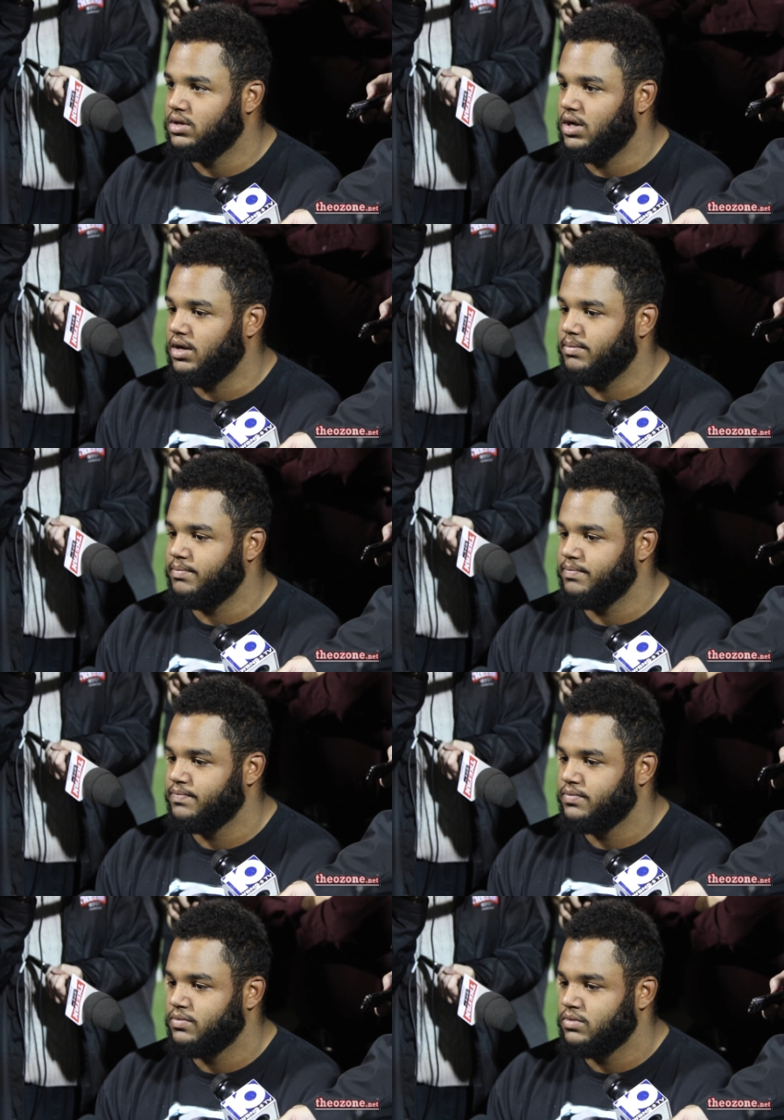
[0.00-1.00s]

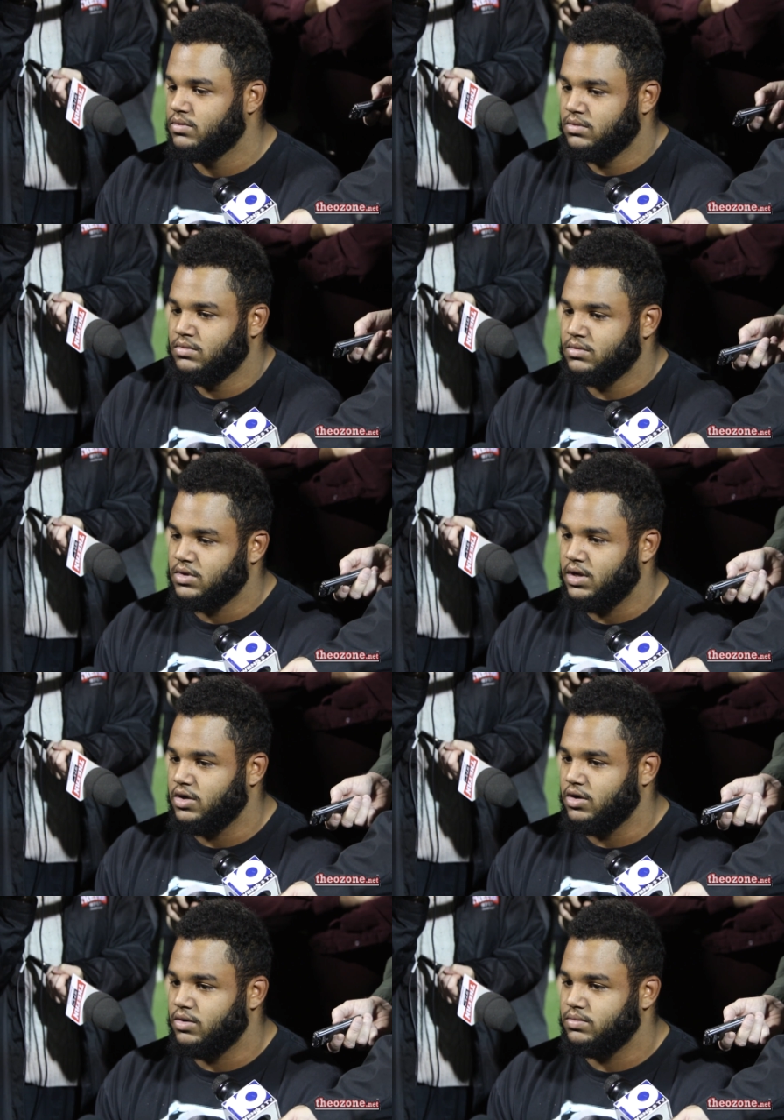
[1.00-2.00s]
I
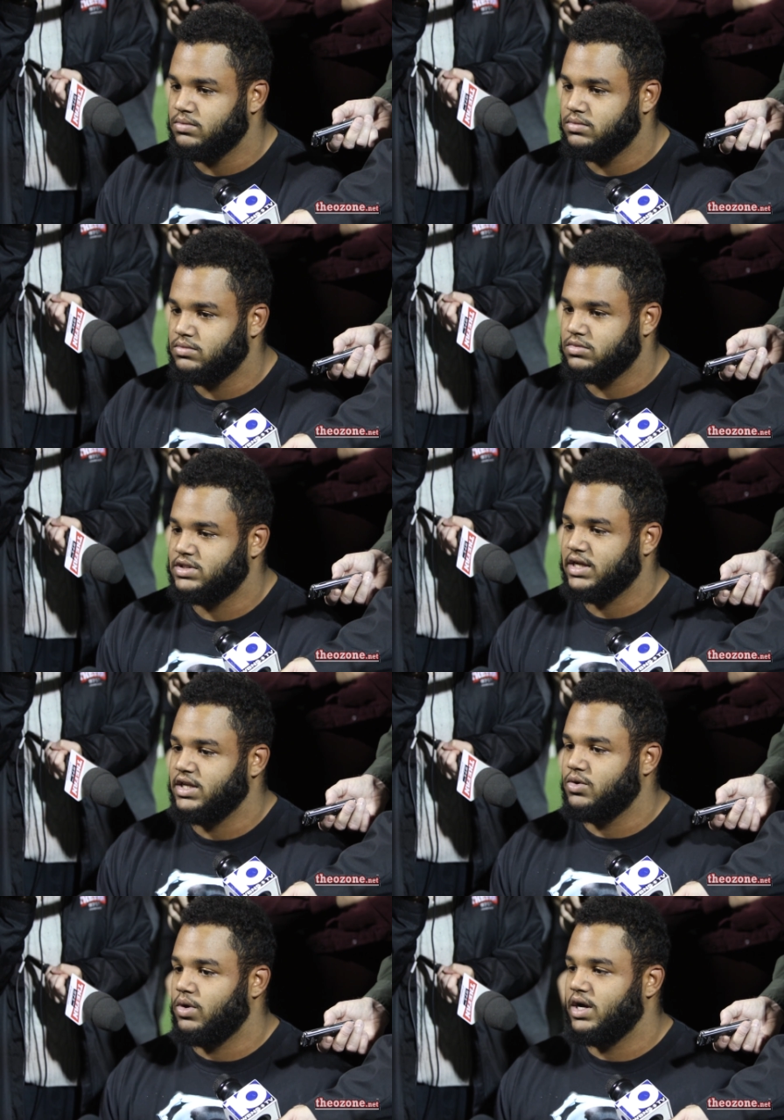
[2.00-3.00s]
don't know,
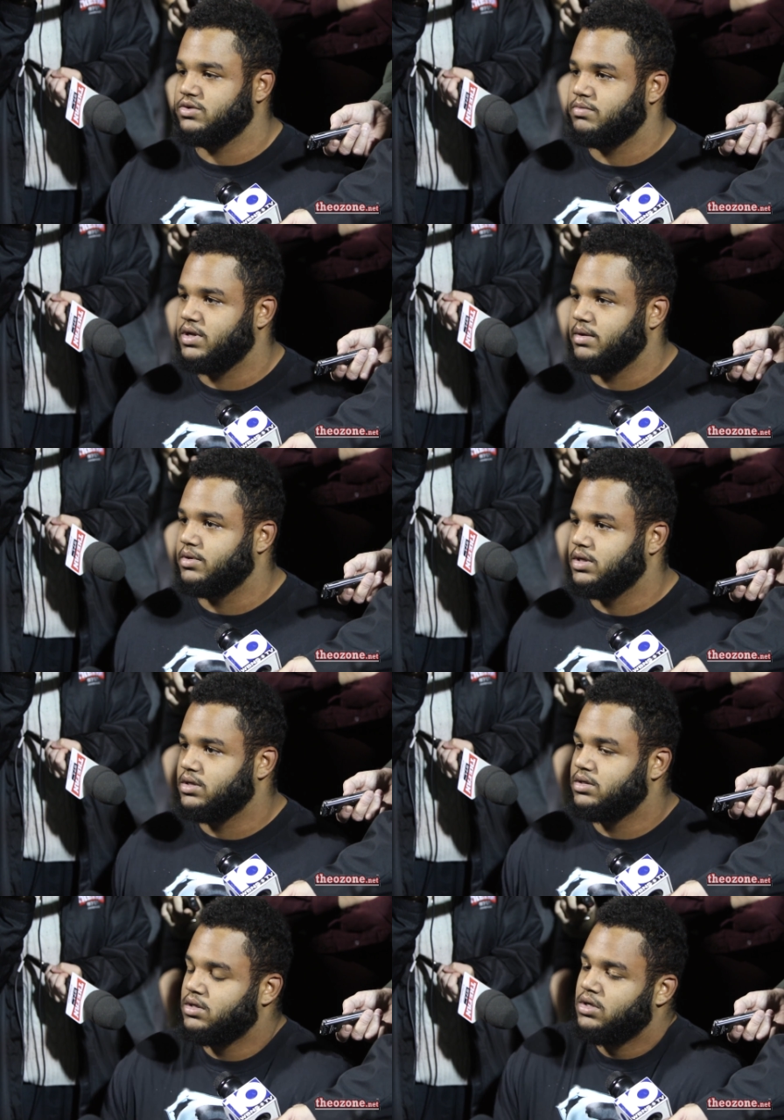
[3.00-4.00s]
technique-wise, I've been able
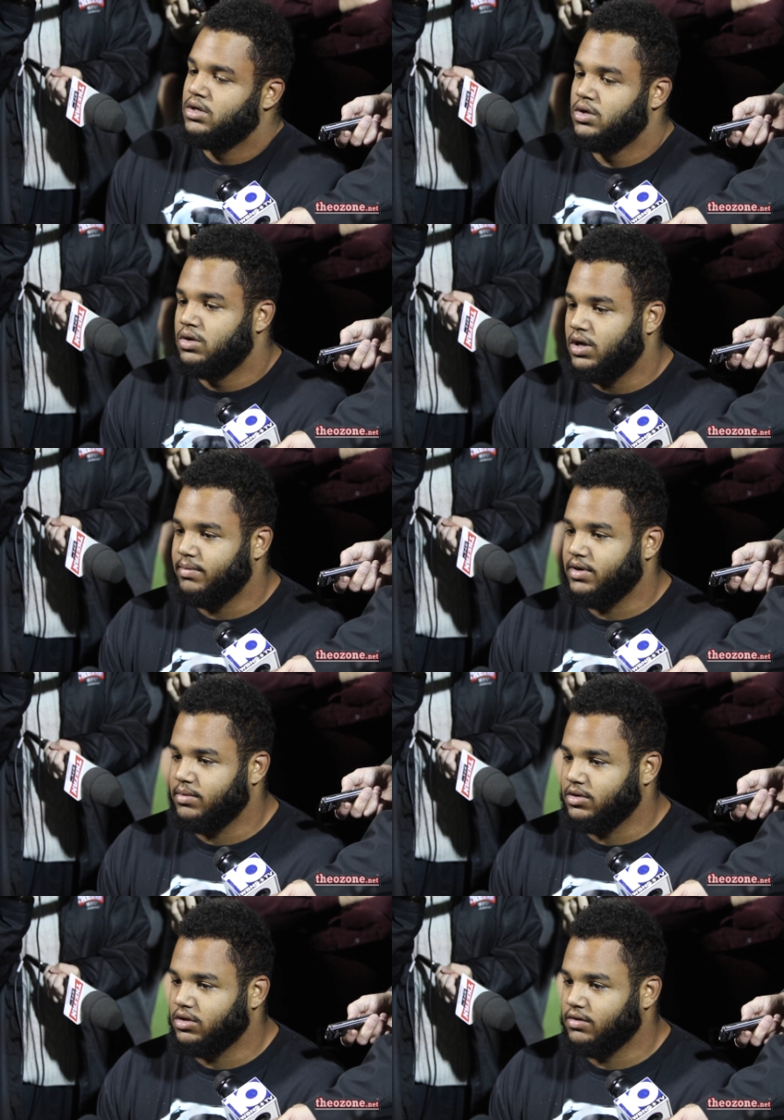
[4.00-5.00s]
to
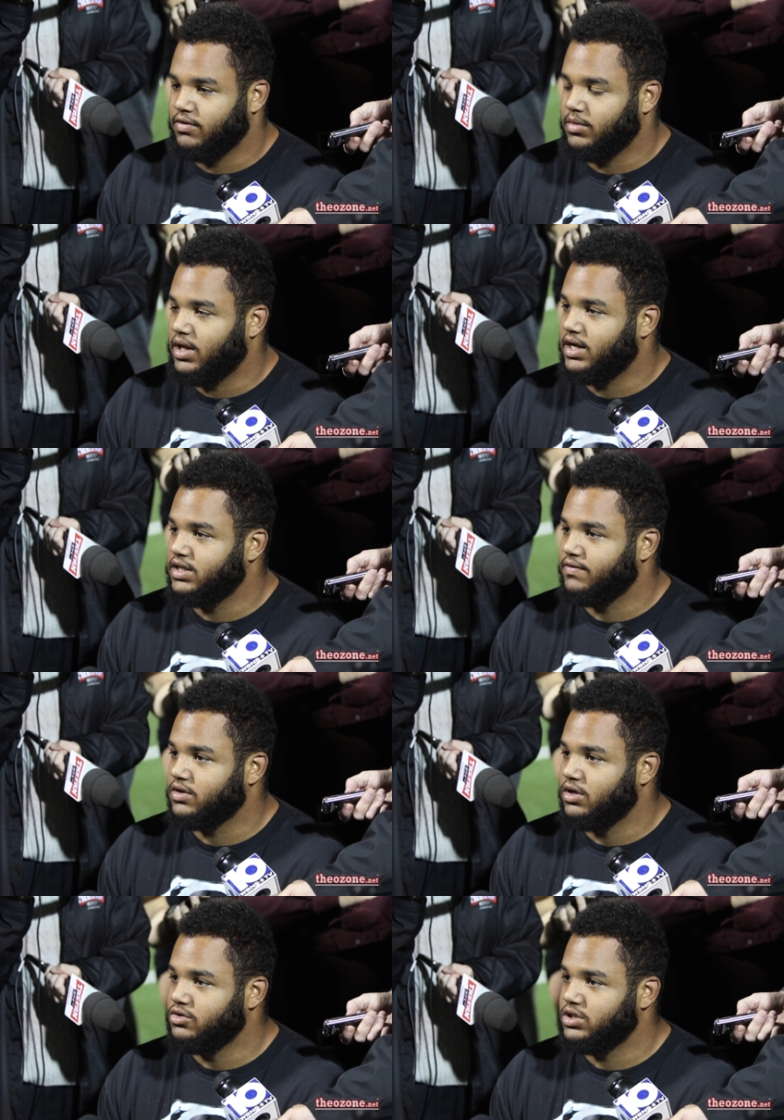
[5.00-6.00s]
learn from a lot of
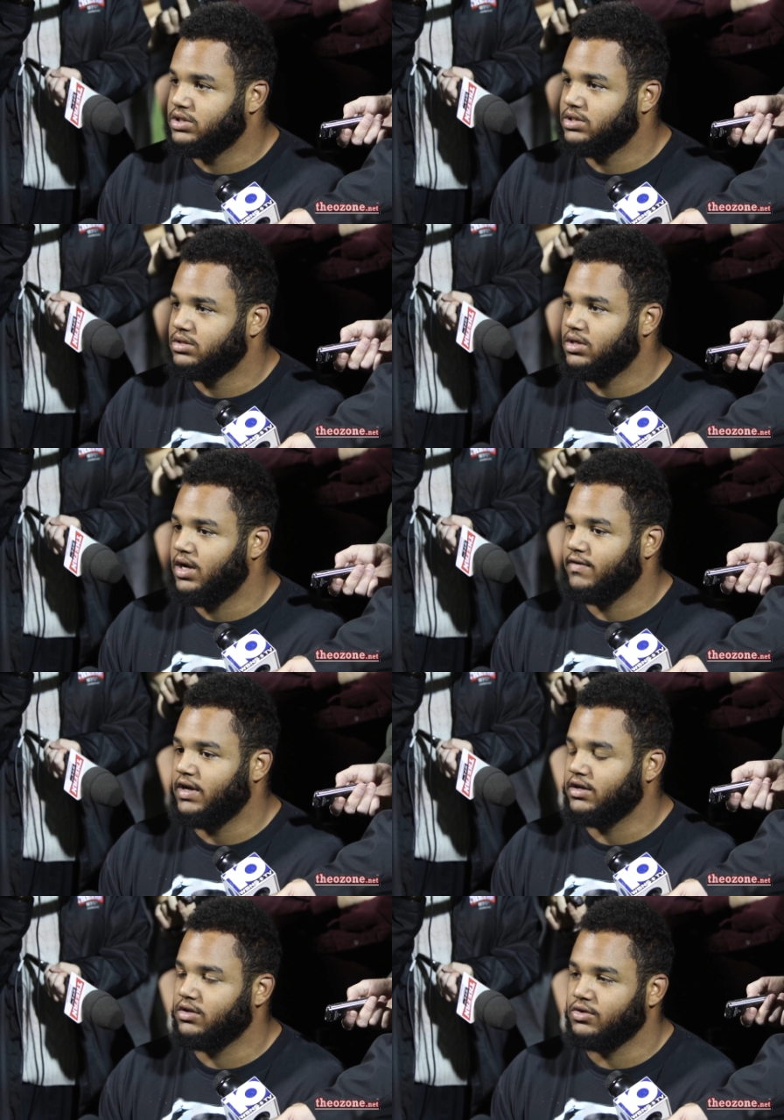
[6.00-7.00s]
different coaches. I've
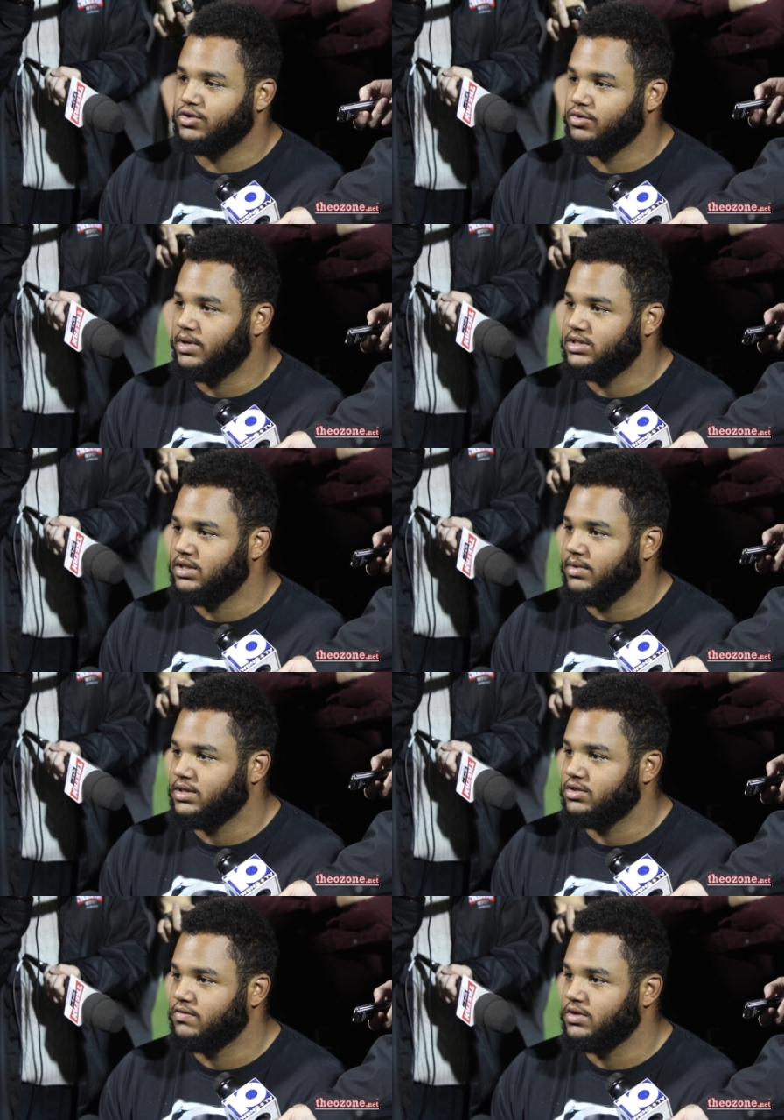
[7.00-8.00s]
gotten closer with my
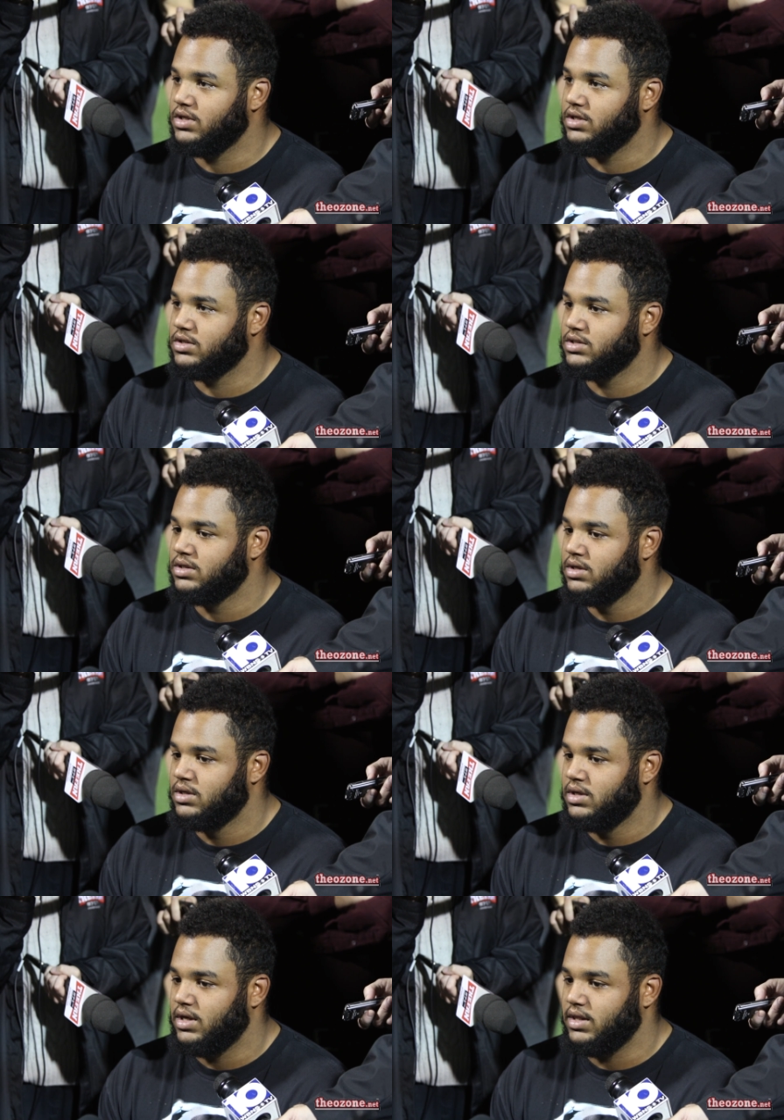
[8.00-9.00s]
teammates over the years,
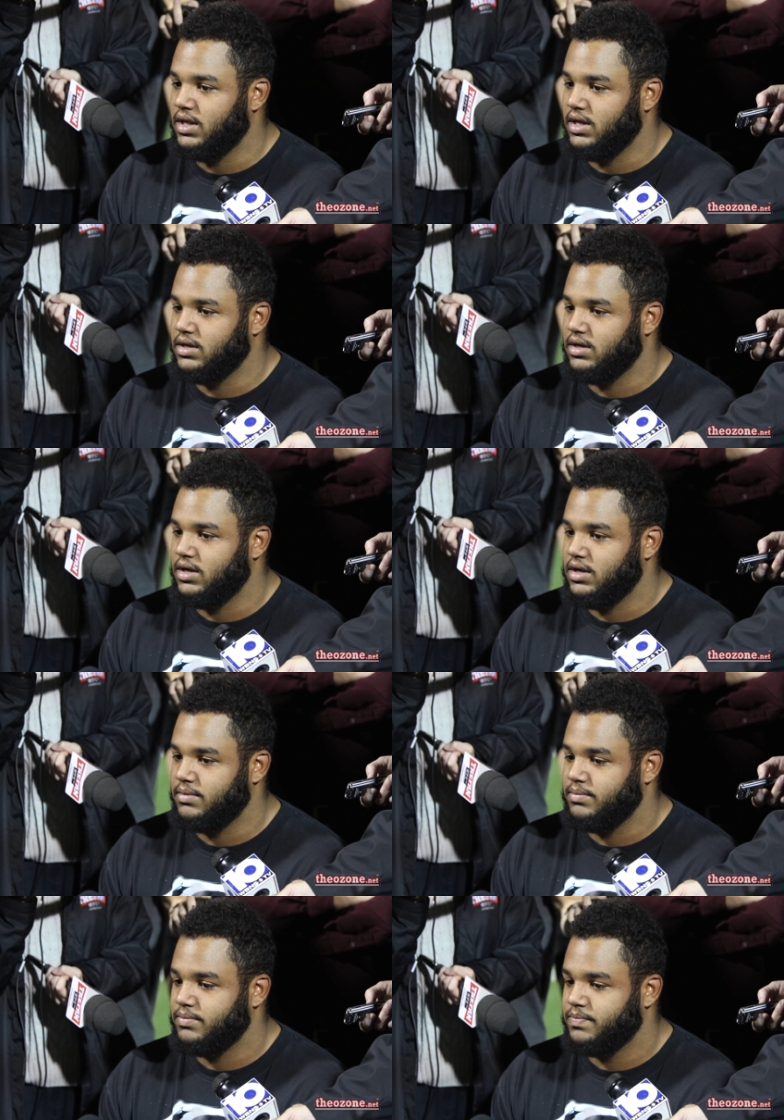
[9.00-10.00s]
and
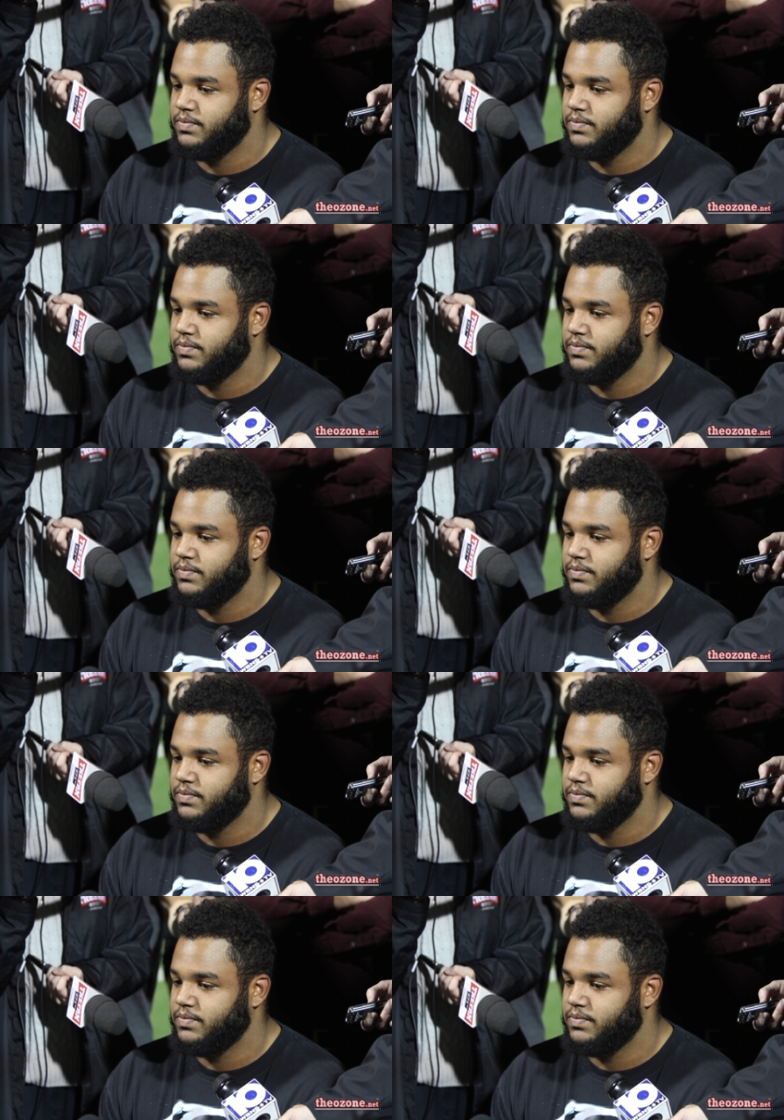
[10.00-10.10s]
then